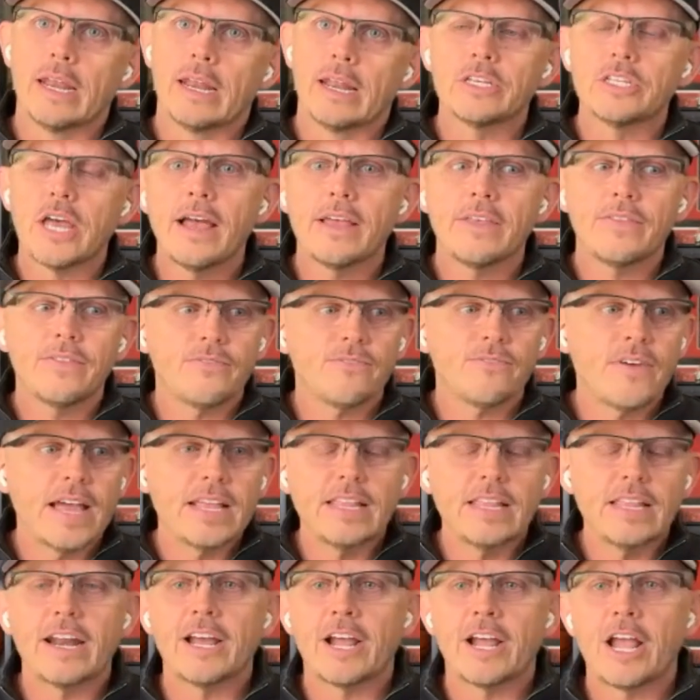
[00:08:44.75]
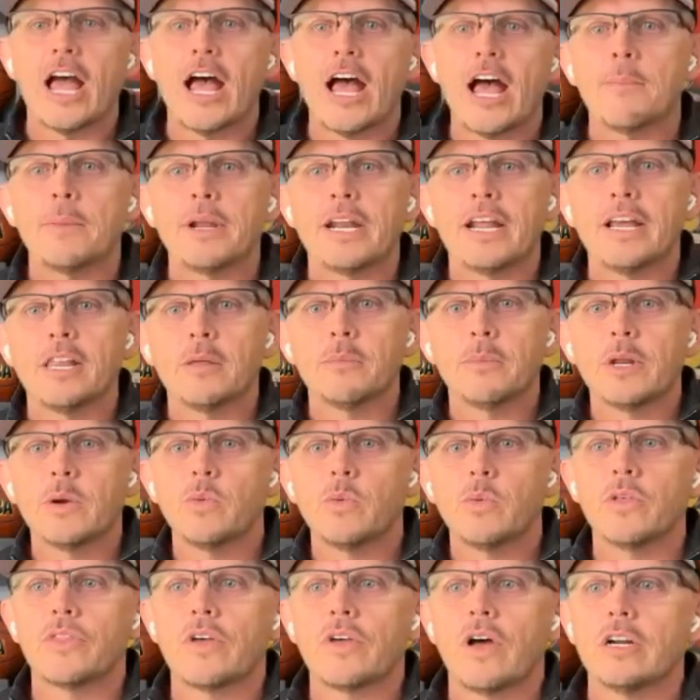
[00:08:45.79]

Because I find that a common element with